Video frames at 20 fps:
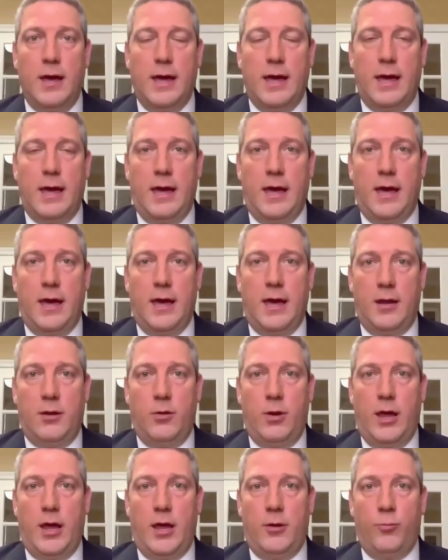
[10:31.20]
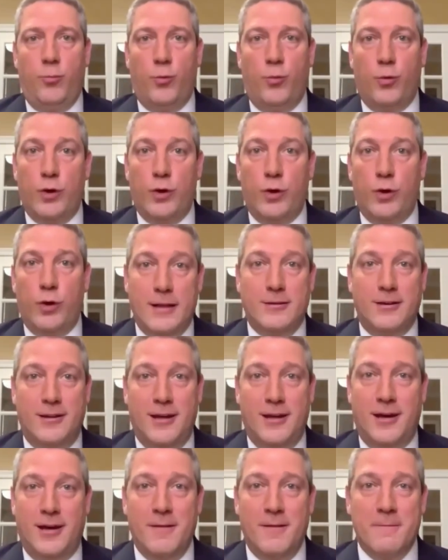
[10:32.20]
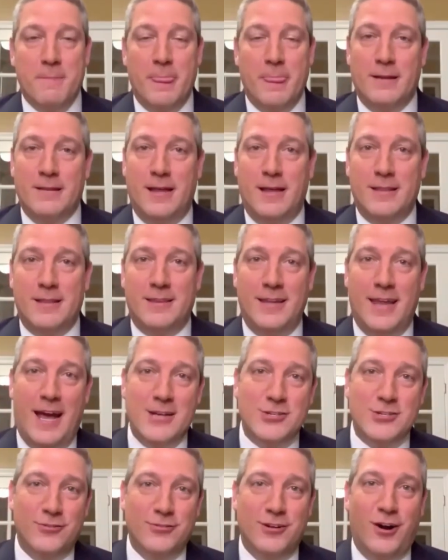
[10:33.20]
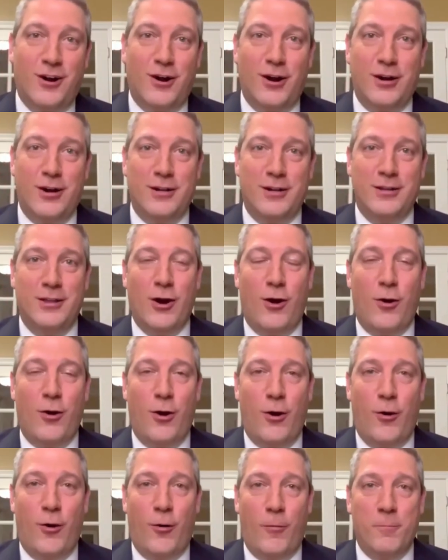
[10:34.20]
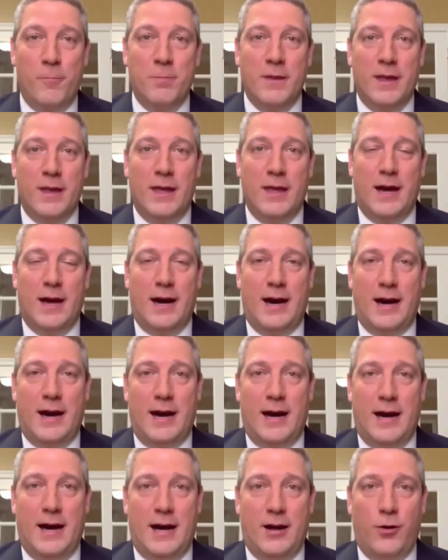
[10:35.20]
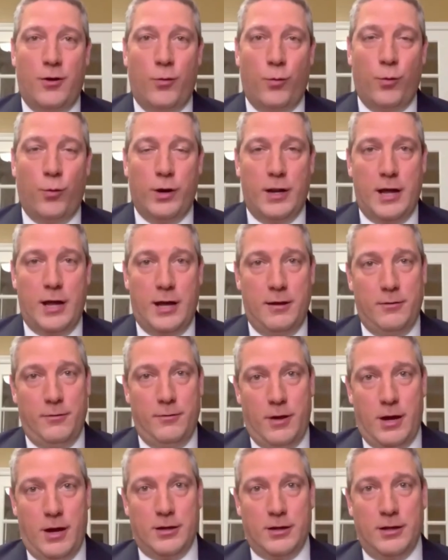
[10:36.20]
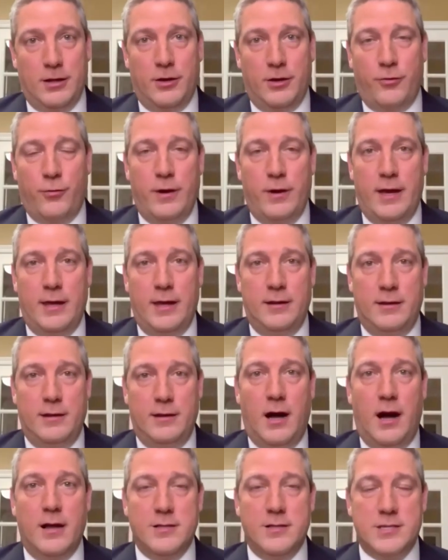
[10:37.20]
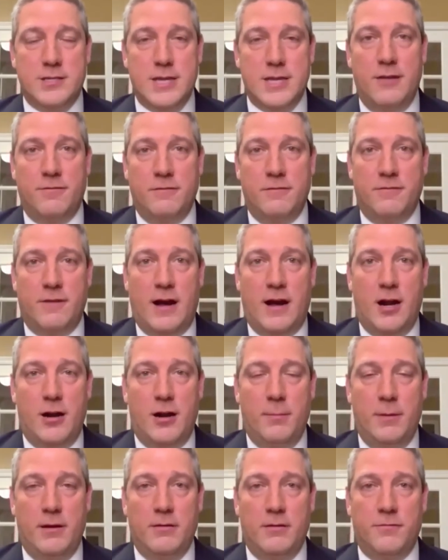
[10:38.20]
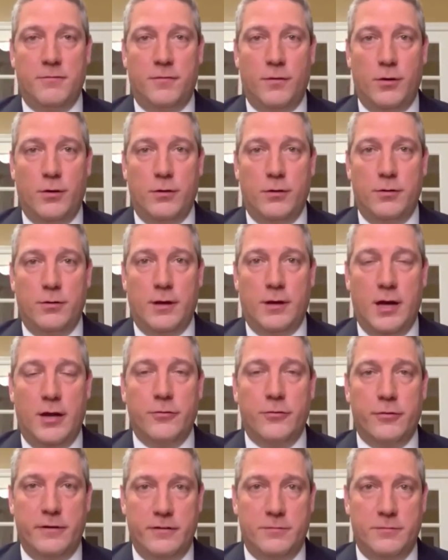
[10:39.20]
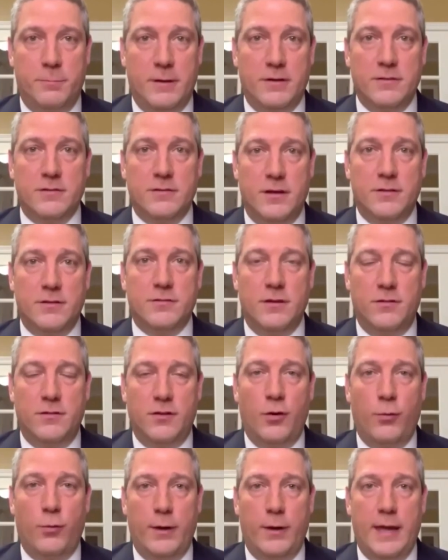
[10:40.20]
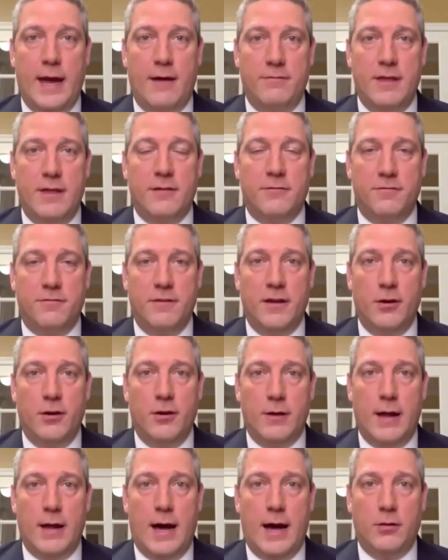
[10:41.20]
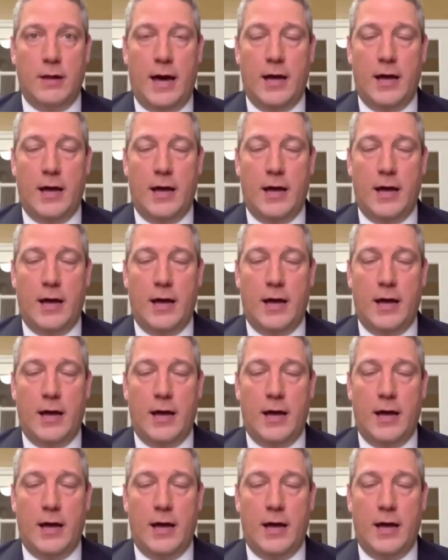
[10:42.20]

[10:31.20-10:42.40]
And we're not going to let the National Guard go home. Or we're not going to create an unsafe environment for the country's business until we have that figured out.